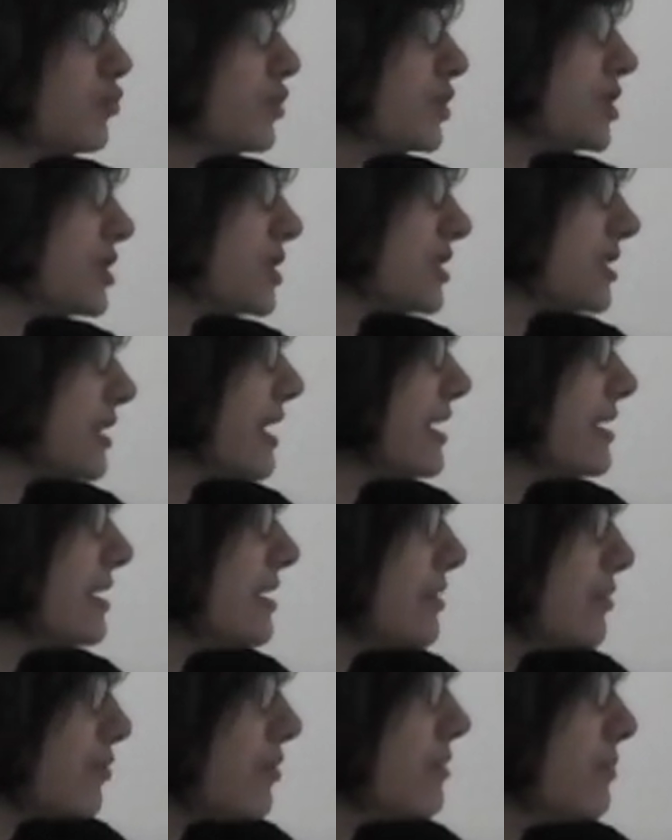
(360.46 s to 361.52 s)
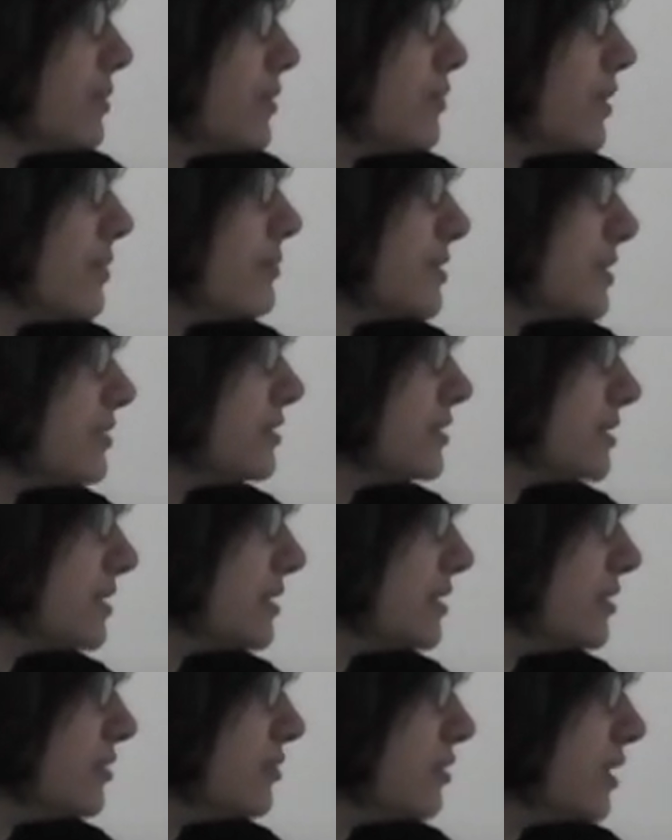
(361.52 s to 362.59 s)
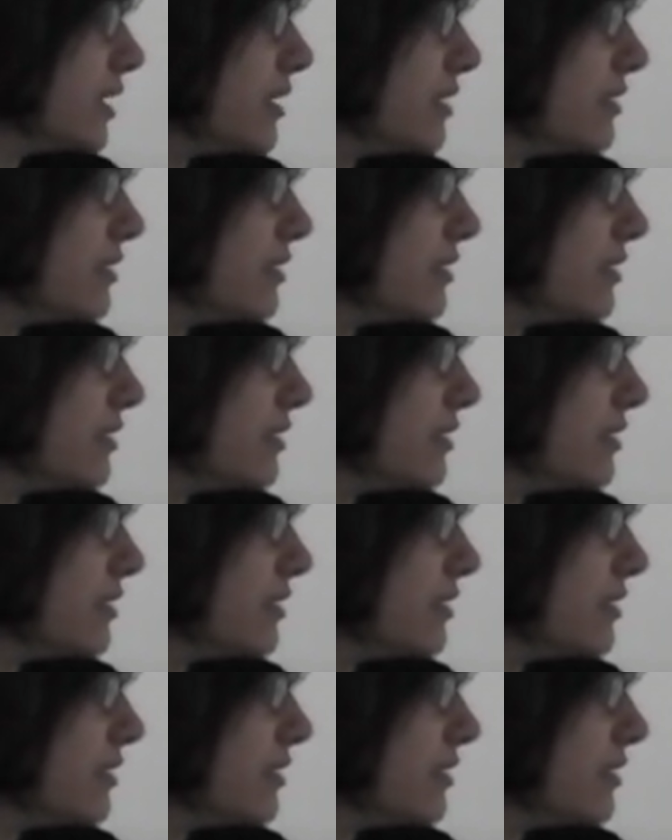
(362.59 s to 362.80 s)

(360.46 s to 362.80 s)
which Slendy creepy web series did you get